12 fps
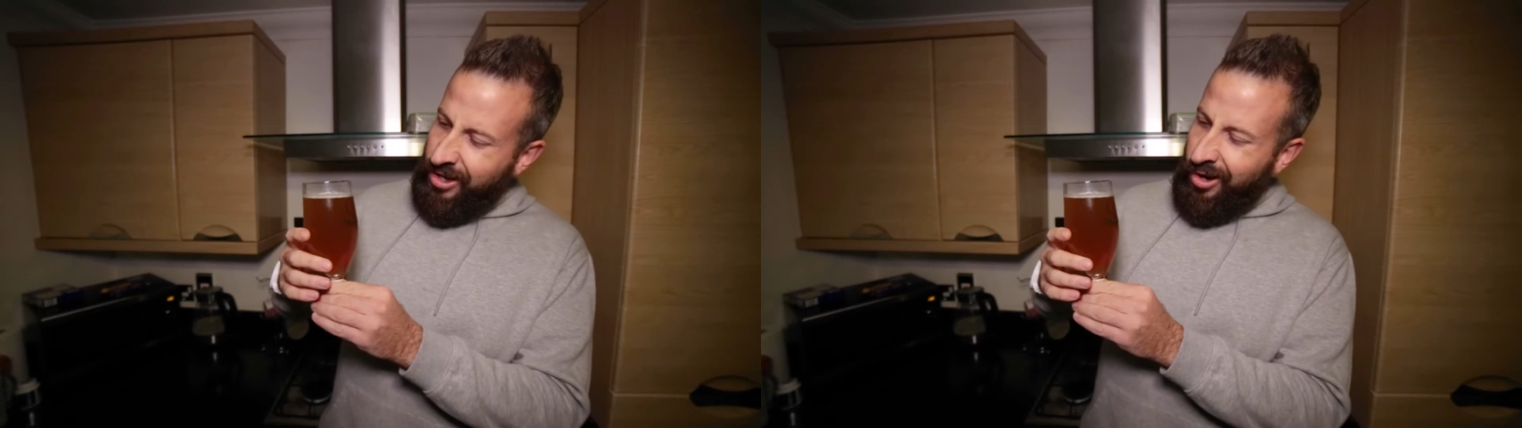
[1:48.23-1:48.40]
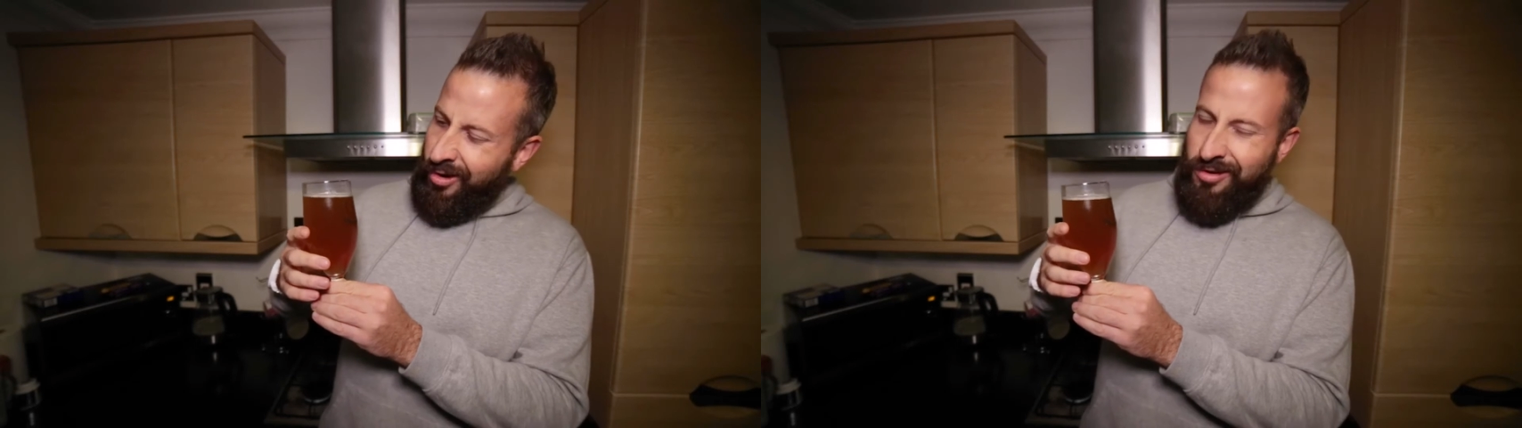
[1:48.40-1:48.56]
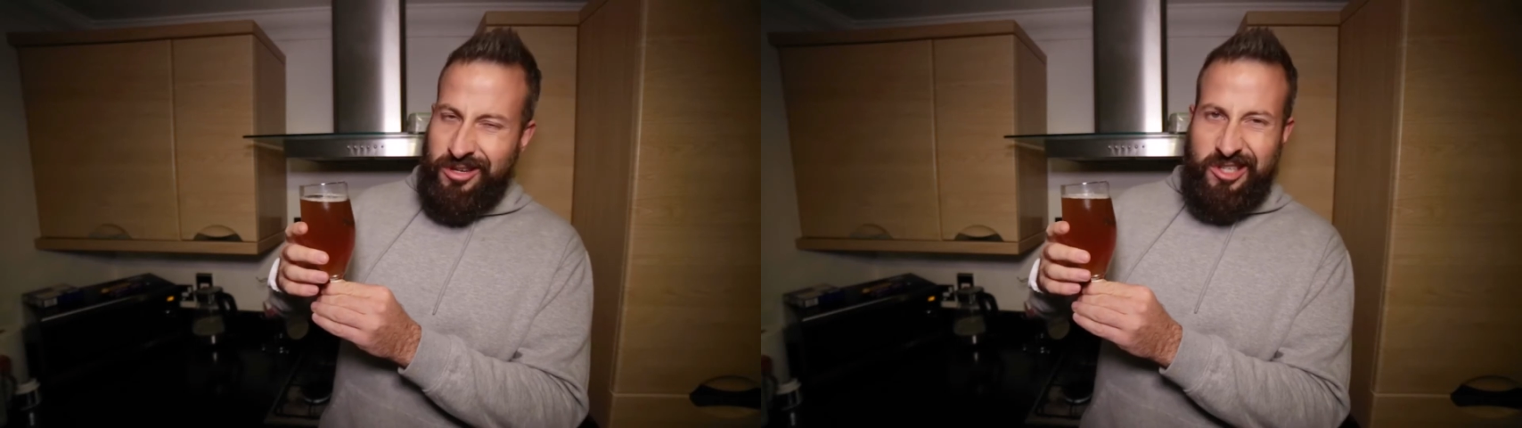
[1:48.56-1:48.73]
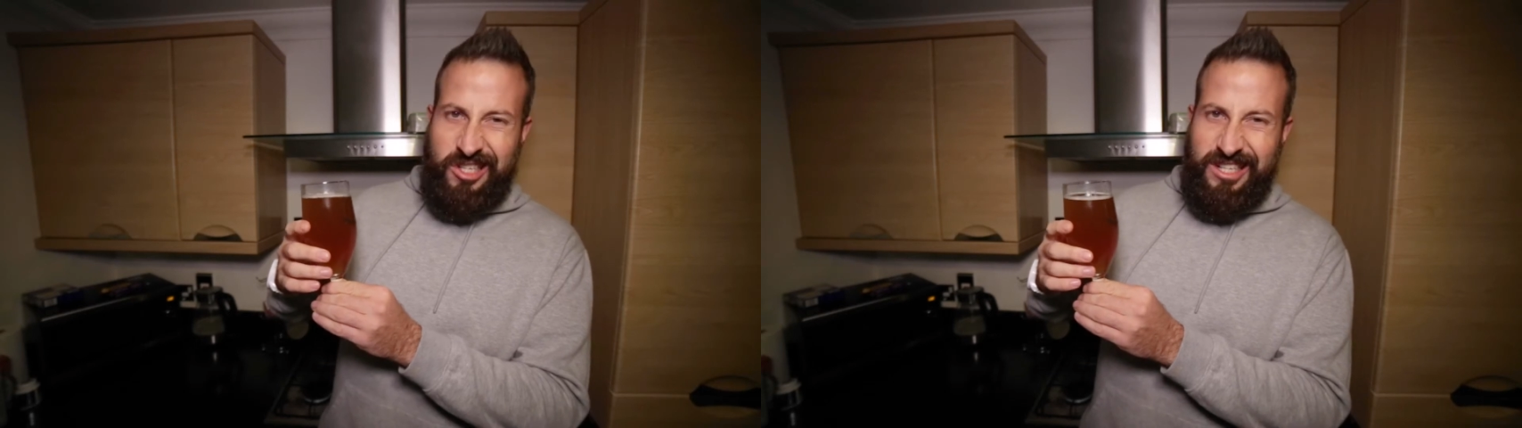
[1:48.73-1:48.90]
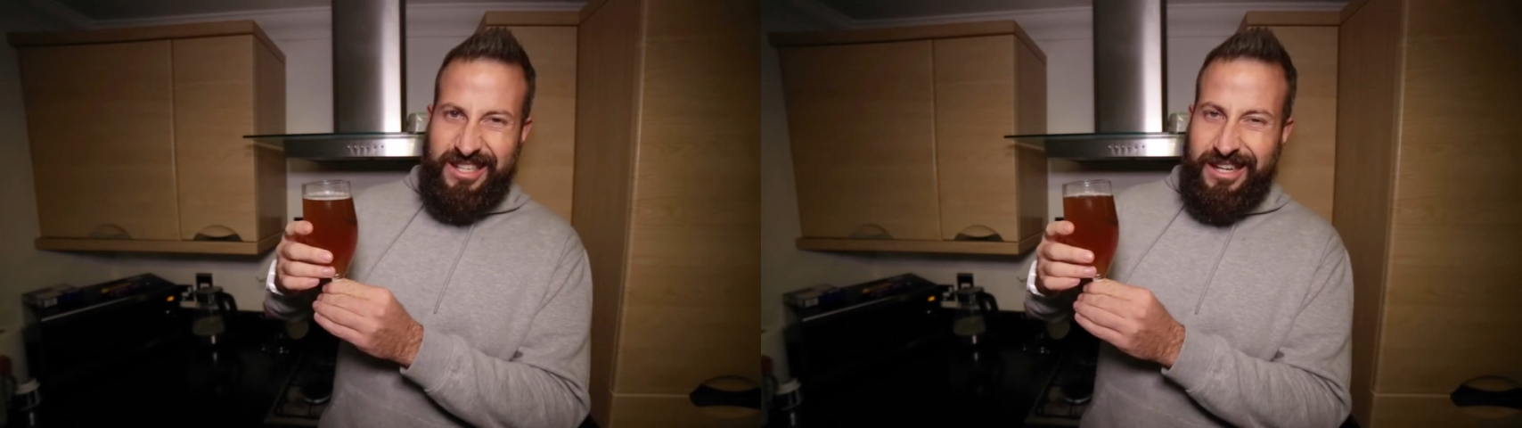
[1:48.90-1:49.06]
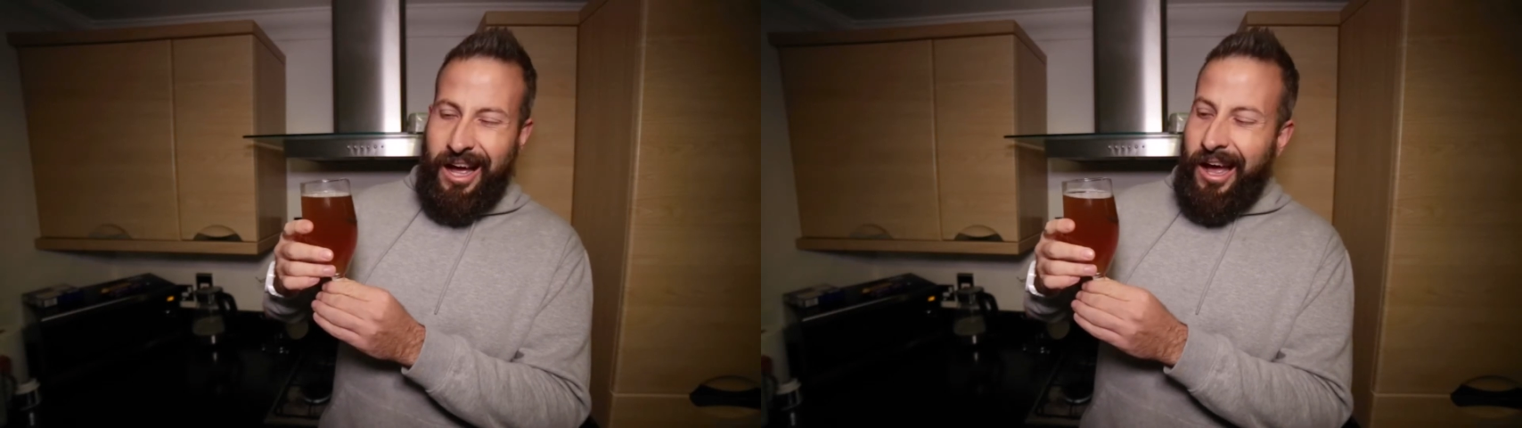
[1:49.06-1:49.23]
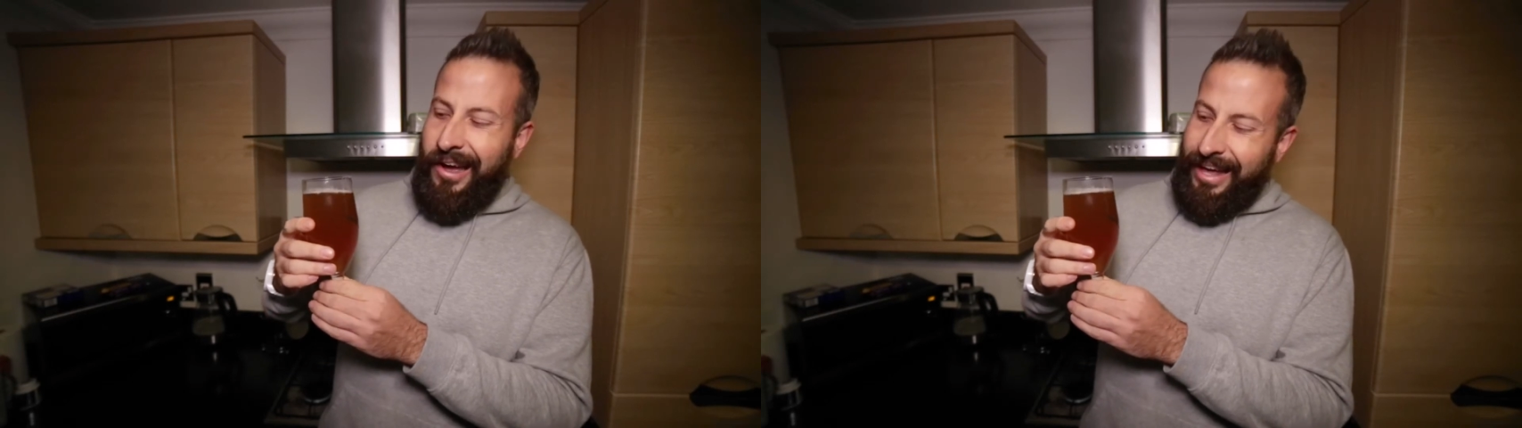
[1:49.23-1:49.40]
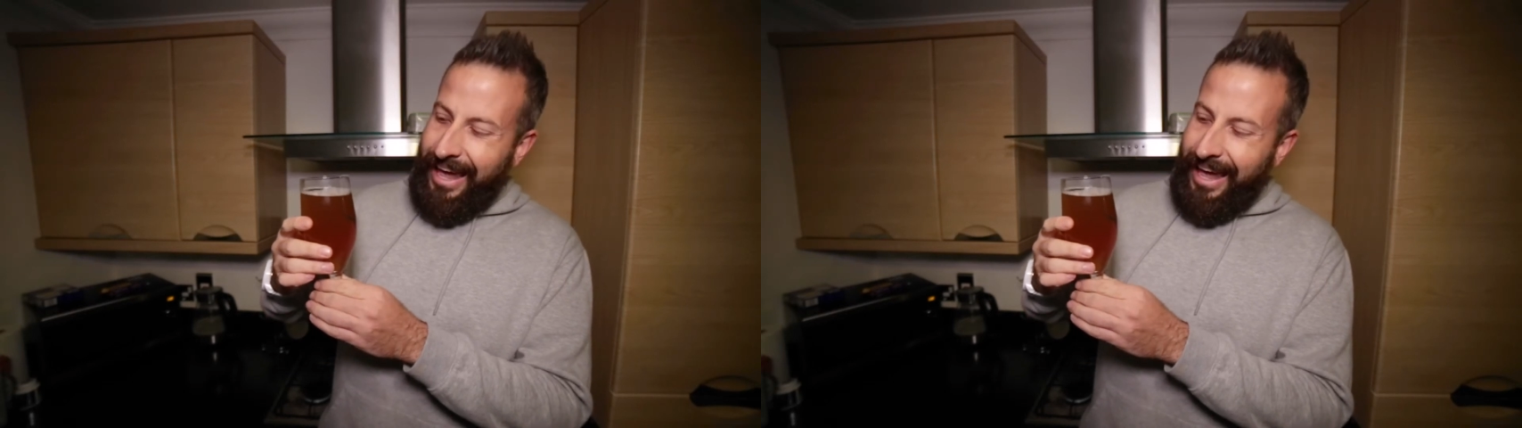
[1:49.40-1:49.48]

orangey dark